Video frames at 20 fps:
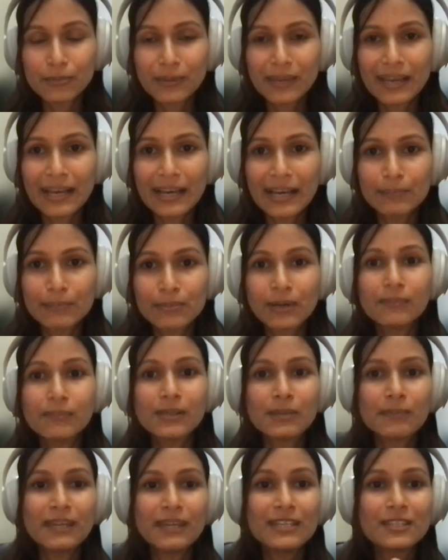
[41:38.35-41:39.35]
We have
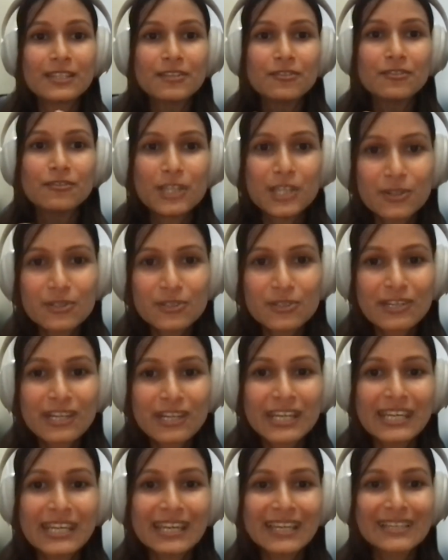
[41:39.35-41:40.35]
complimentary video
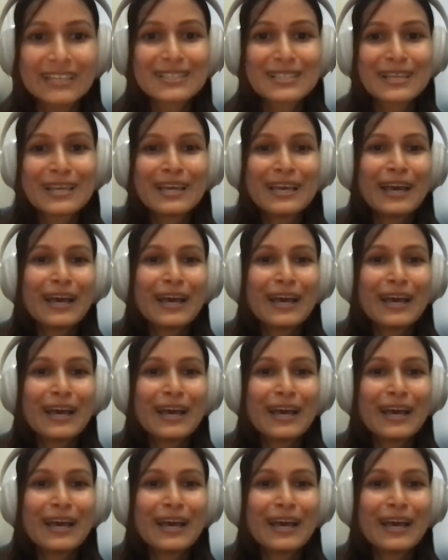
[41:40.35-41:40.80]
trainings,